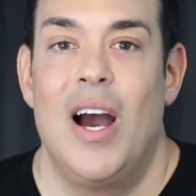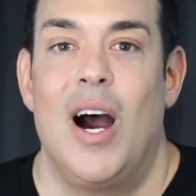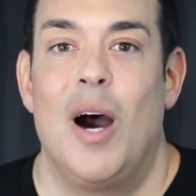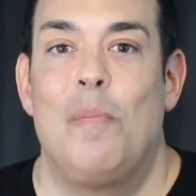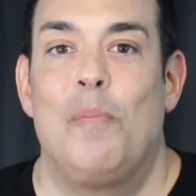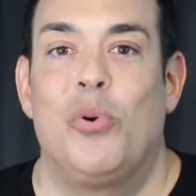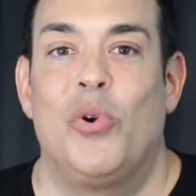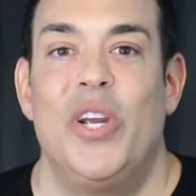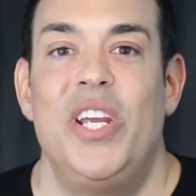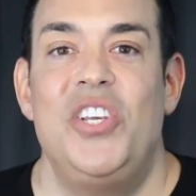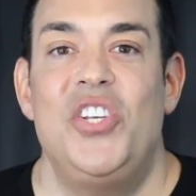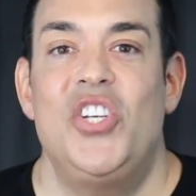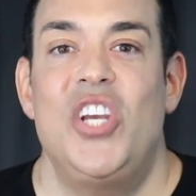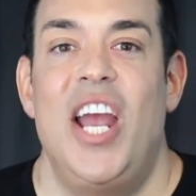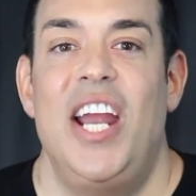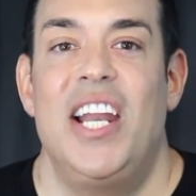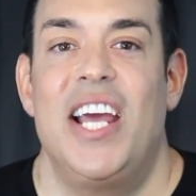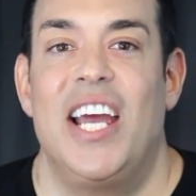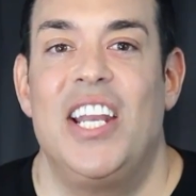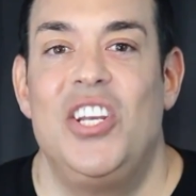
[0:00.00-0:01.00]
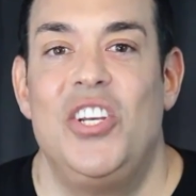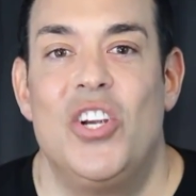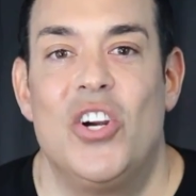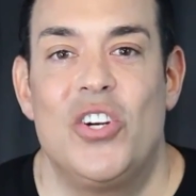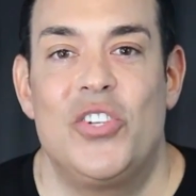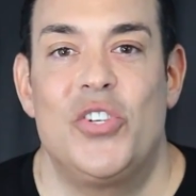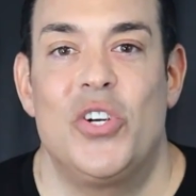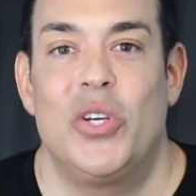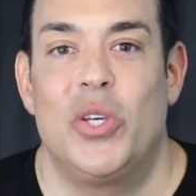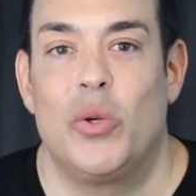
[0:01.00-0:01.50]
Appreciate and
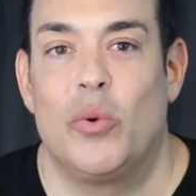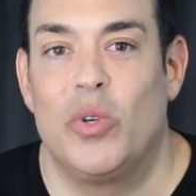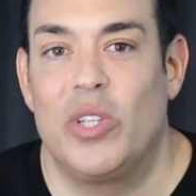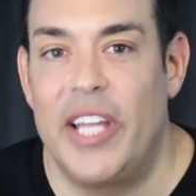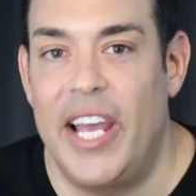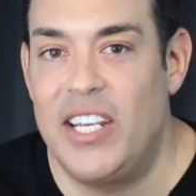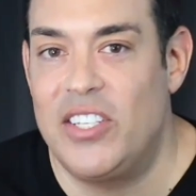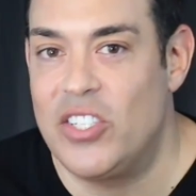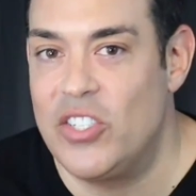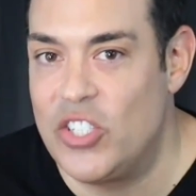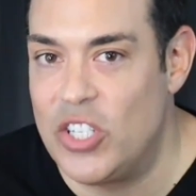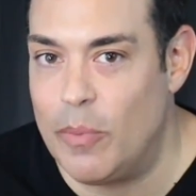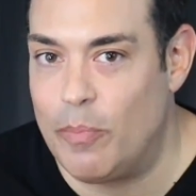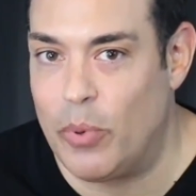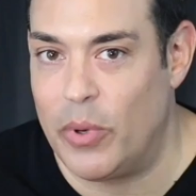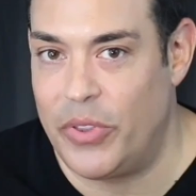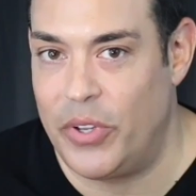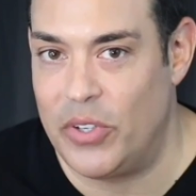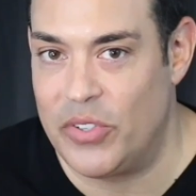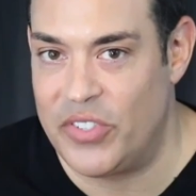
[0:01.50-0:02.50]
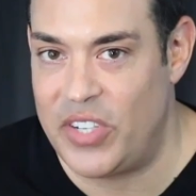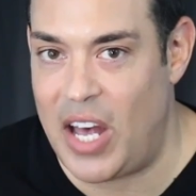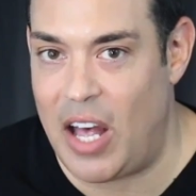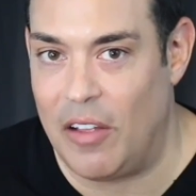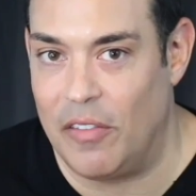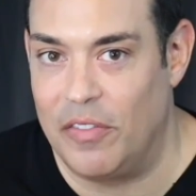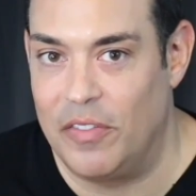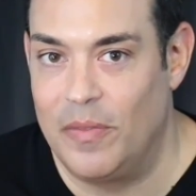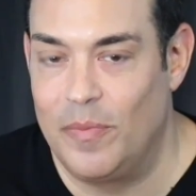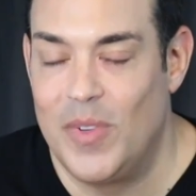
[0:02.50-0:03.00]
nurture your relationship with
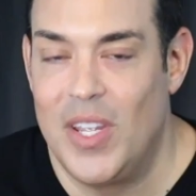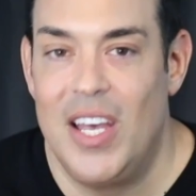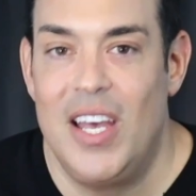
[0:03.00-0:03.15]
yourself.